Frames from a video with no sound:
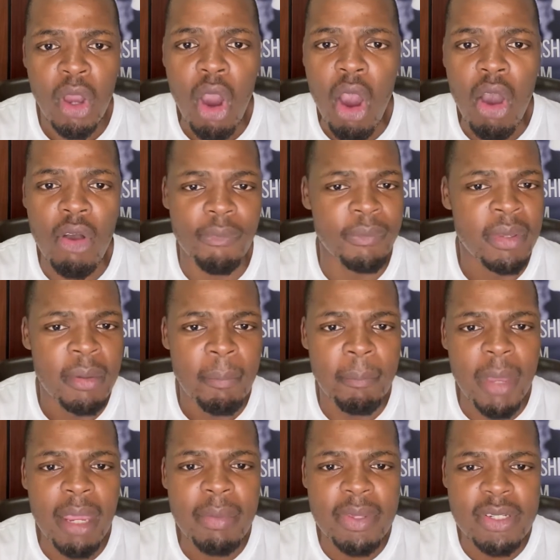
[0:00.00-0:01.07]
Oh,
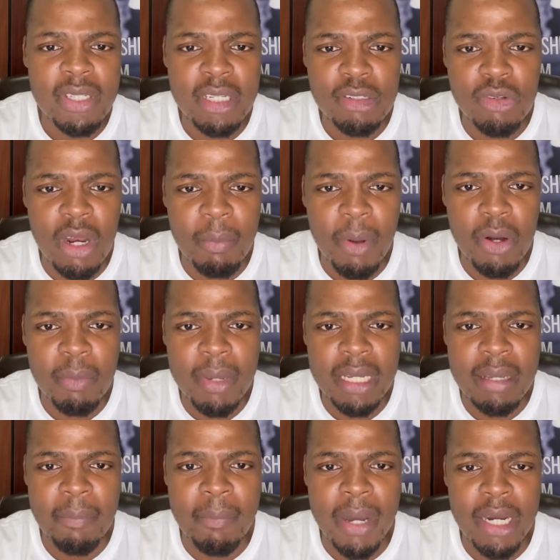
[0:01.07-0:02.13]
maybe this thing is not about
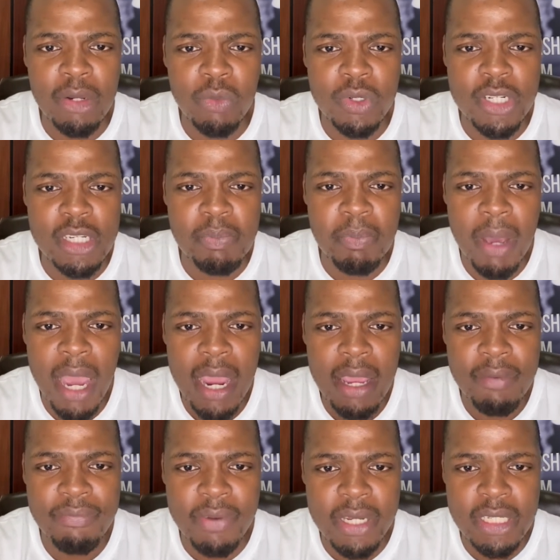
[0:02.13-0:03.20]
making money. We just buy
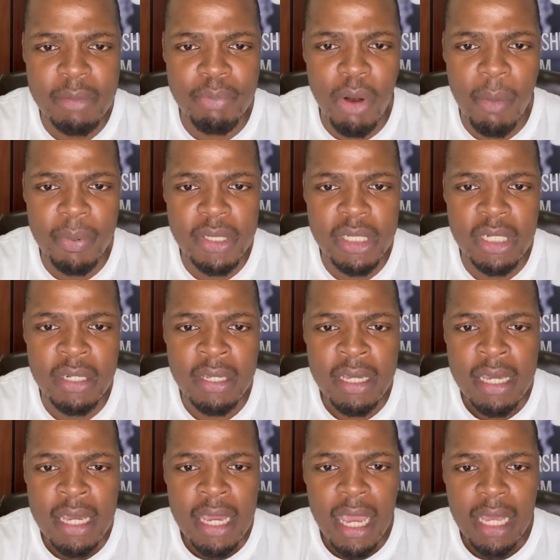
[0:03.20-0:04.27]
a fancy property
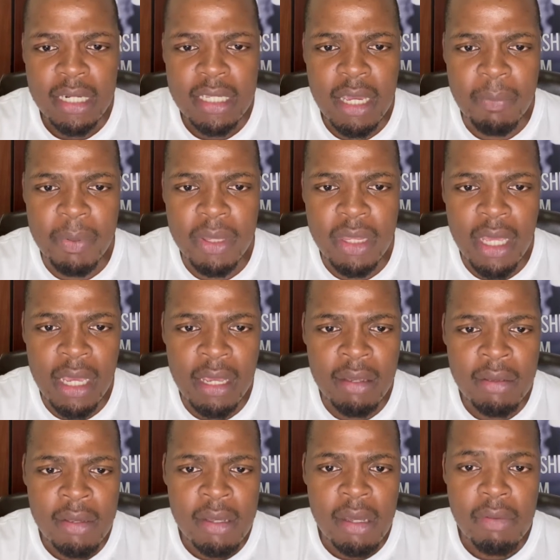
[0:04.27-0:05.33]
and keep it
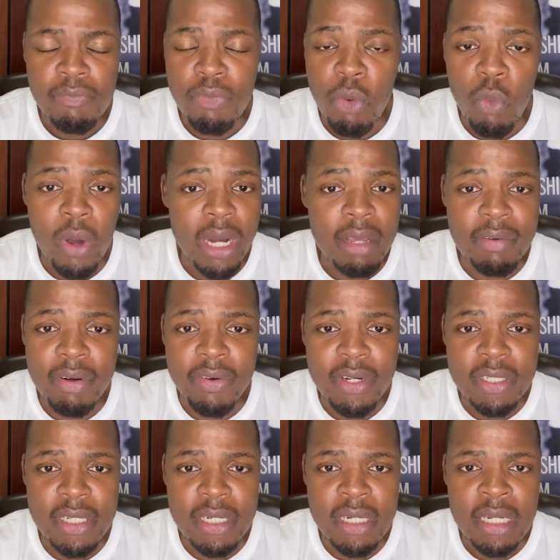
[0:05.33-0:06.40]
there for whatever
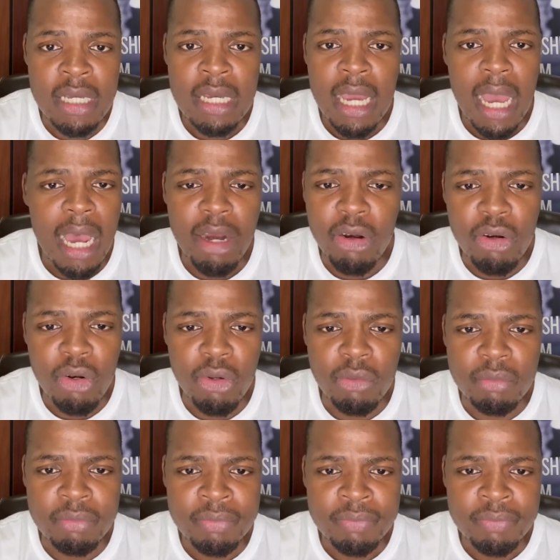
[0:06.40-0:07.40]
reason, I don't know.